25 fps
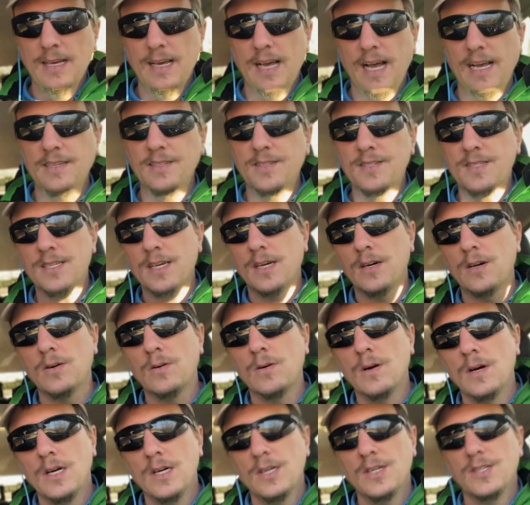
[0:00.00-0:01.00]
And
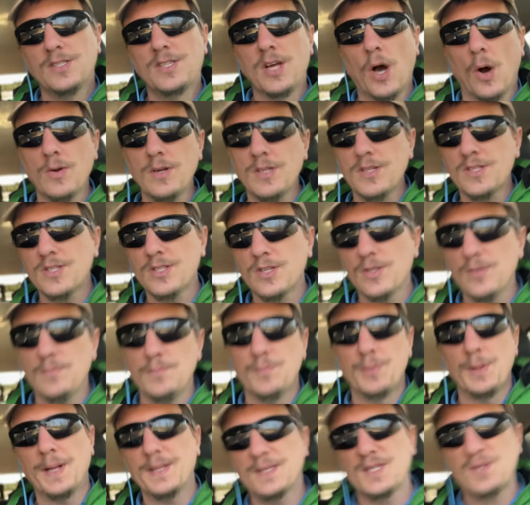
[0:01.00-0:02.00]
so don't assume
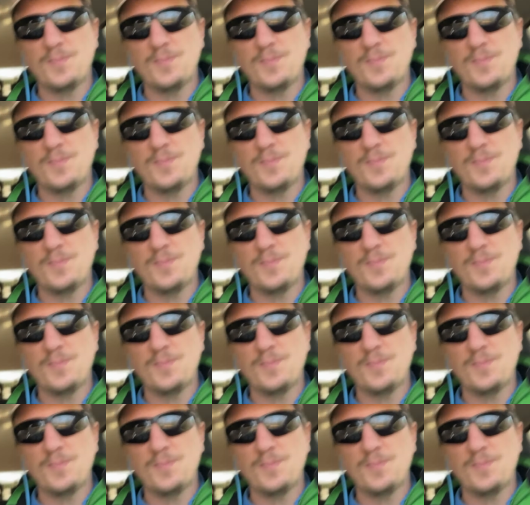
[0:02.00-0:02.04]
blood